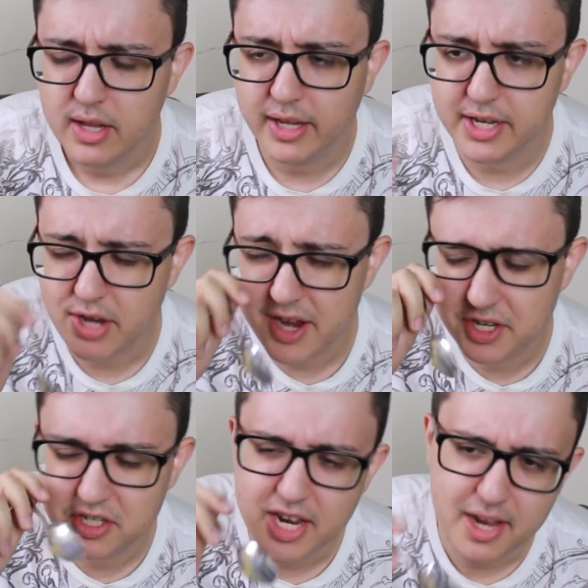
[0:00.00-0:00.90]
Like it
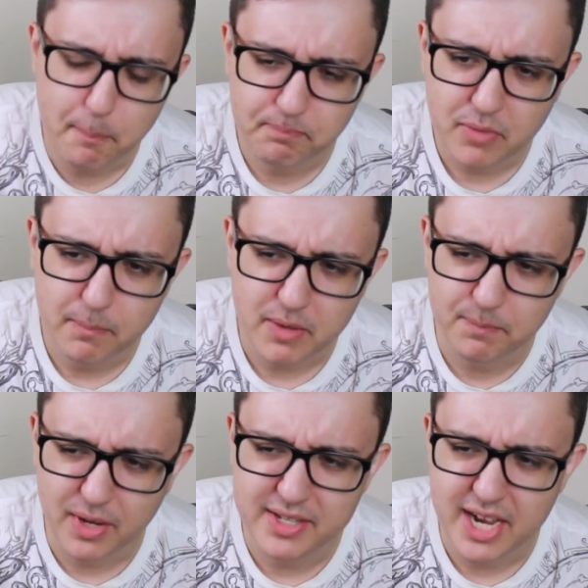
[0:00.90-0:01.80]
tastes
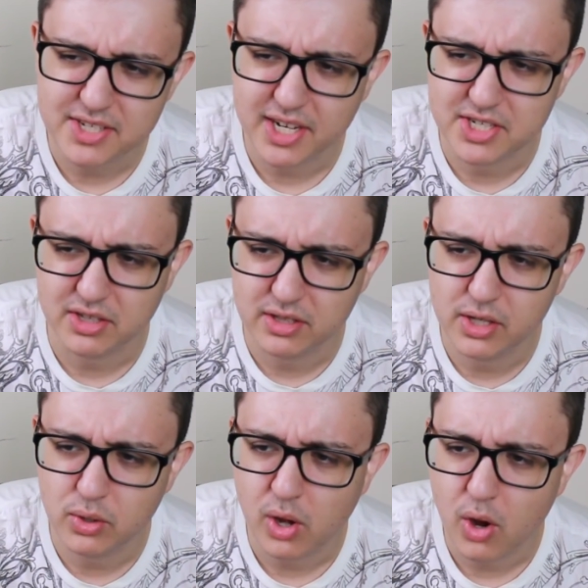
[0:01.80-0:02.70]
like it's a
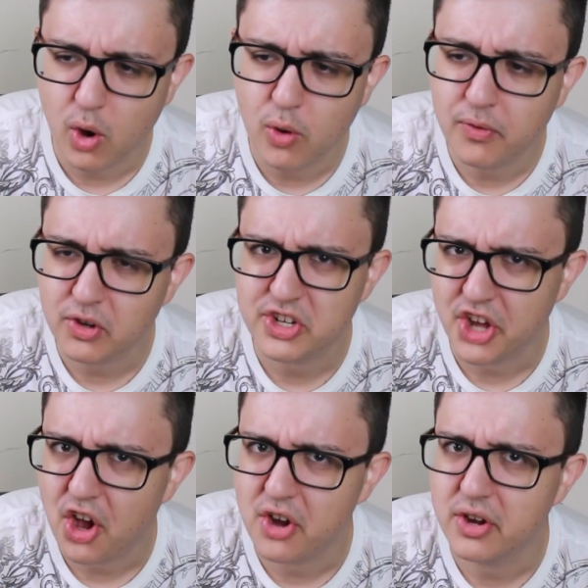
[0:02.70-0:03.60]
little
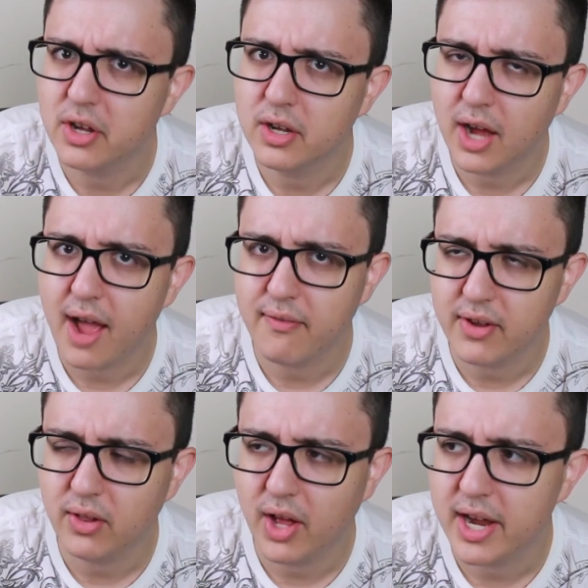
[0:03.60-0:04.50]
overdone, I
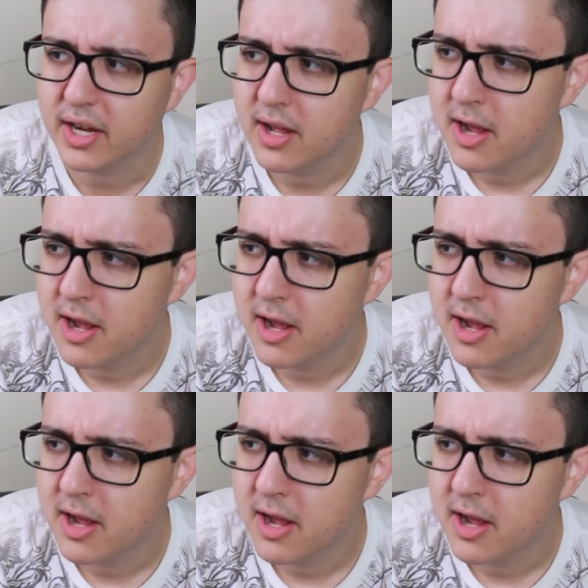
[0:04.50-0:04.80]
feel like.